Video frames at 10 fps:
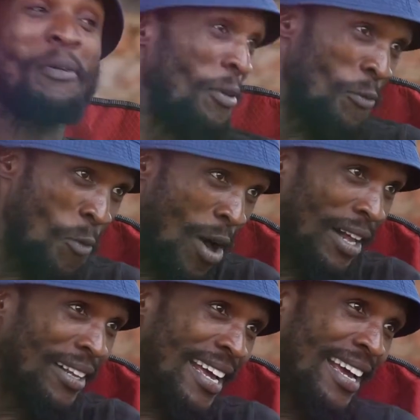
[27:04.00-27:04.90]

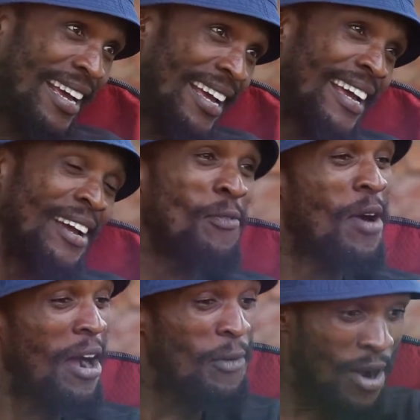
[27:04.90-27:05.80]

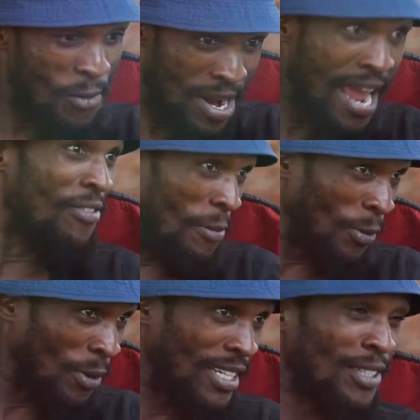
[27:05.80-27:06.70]
well, we have a
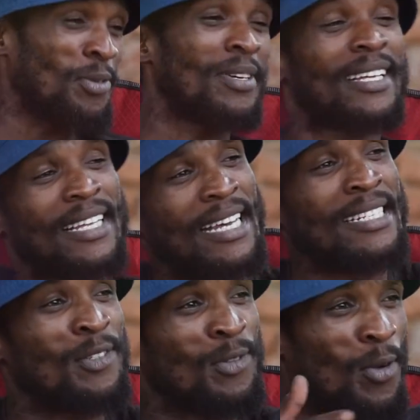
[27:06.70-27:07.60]
project together
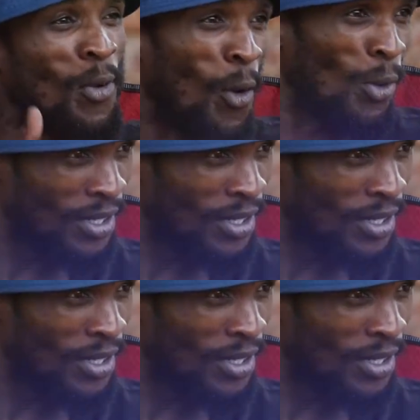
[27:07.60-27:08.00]
that is on hold